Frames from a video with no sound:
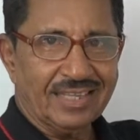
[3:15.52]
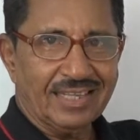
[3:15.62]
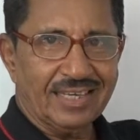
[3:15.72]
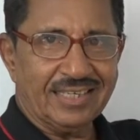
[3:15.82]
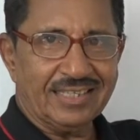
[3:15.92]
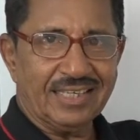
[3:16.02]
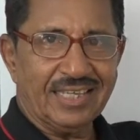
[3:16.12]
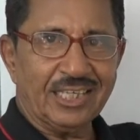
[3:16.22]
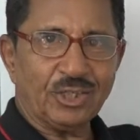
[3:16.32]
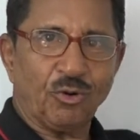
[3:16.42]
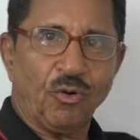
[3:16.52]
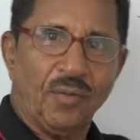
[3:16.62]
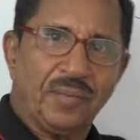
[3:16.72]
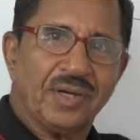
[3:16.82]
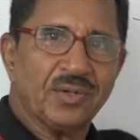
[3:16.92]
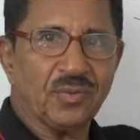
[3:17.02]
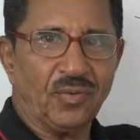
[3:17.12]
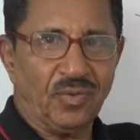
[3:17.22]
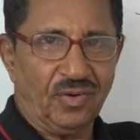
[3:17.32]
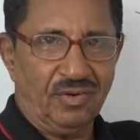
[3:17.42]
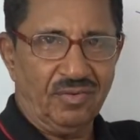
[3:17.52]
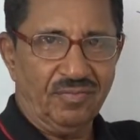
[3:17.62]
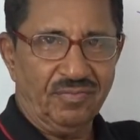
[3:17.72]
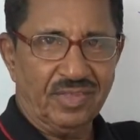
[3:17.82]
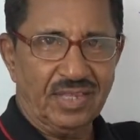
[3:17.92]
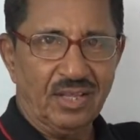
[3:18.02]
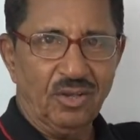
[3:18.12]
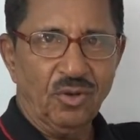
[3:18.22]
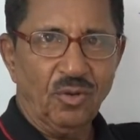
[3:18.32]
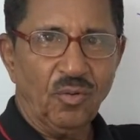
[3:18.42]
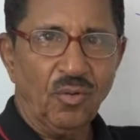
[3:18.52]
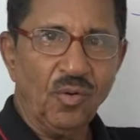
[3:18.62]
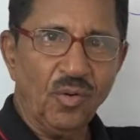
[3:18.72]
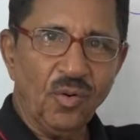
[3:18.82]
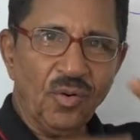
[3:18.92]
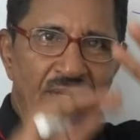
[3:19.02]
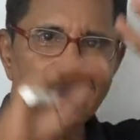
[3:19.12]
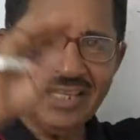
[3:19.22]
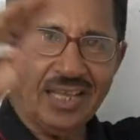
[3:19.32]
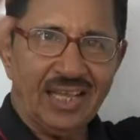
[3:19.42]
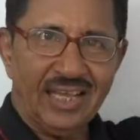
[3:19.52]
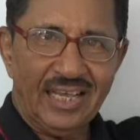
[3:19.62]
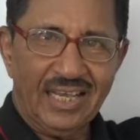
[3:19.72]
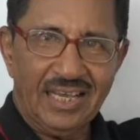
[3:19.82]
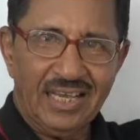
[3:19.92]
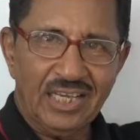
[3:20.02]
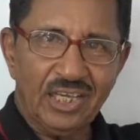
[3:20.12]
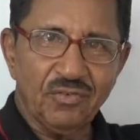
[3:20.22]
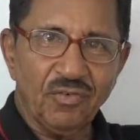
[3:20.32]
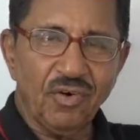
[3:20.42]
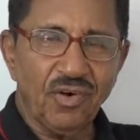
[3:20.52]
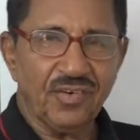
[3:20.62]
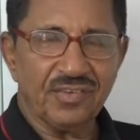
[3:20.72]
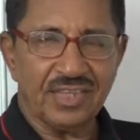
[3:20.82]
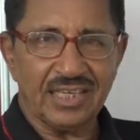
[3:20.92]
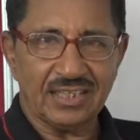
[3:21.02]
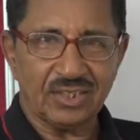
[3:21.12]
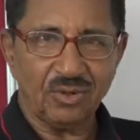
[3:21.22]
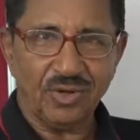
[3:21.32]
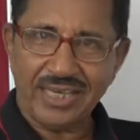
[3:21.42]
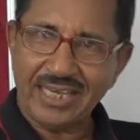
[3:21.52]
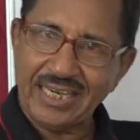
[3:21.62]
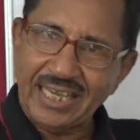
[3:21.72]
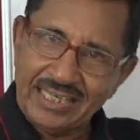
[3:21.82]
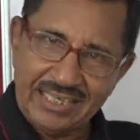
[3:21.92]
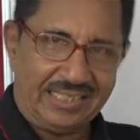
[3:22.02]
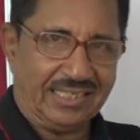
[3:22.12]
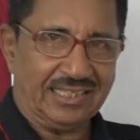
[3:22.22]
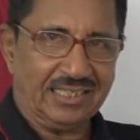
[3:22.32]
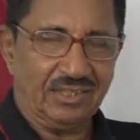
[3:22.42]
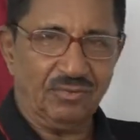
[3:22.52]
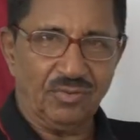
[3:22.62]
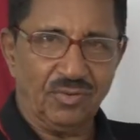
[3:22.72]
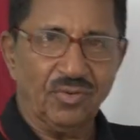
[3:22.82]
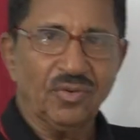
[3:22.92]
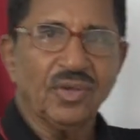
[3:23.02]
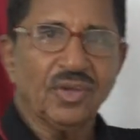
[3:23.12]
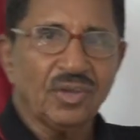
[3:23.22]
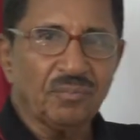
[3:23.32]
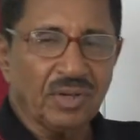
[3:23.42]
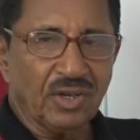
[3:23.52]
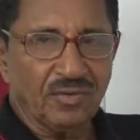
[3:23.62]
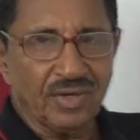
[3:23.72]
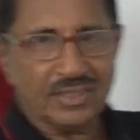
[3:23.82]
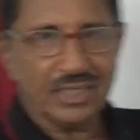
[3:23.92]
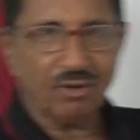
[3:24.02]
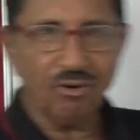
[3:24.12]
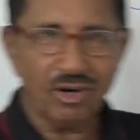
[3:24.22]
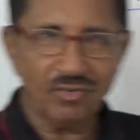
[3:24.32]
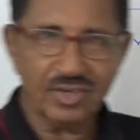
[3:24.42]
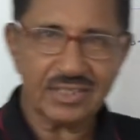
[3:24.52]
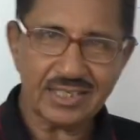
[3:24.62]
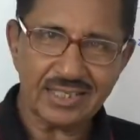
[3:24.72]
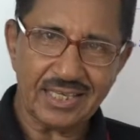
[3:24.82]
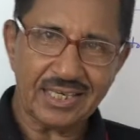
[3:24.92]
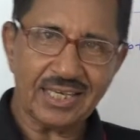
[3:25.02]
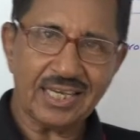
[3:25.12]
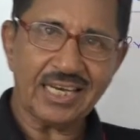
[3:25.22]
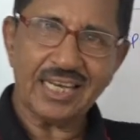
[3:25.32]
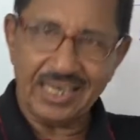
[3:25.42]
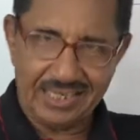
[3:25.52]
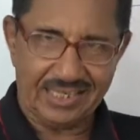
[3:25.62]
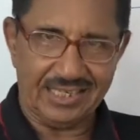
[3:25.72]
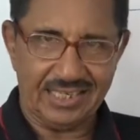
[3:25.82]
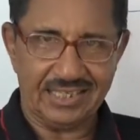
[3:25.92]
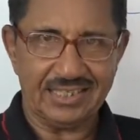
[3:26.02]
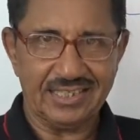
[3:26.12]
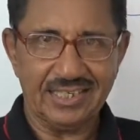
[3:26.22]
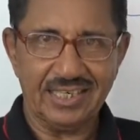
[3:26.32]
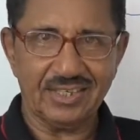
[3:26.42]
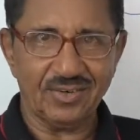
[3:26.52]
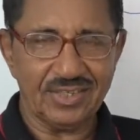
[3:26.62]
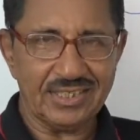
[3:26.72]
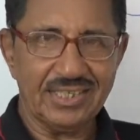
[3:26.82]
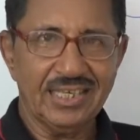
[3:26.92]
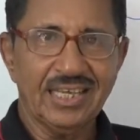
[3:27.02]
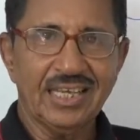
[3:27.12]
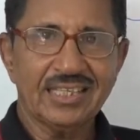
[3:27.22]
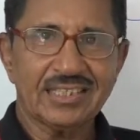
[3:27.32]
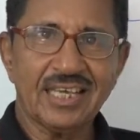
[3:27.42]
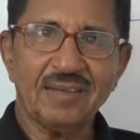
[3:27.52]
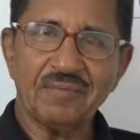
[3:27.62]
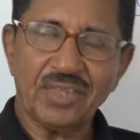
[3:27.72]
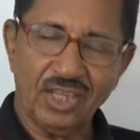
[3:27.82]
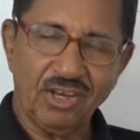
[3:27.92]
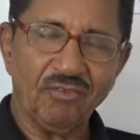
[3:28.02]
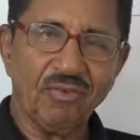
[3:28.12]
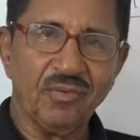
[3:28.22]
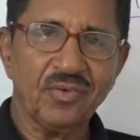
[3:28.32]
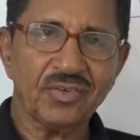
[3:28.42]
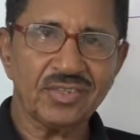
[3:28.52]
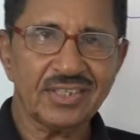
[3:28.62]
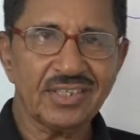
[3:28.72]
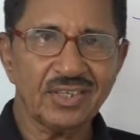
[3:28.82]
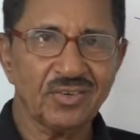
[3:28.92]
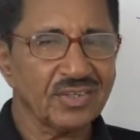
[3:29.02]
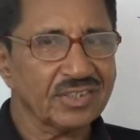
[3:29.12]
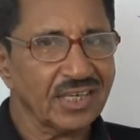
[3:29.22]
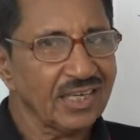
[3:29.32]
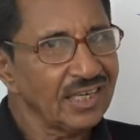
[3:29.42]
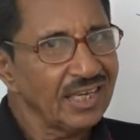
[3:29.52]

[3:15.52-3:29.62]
Understand? That's common to all. All the evolved things or created things. If you believers in God will say that created things. Otherwise, say theory of evolution, you will say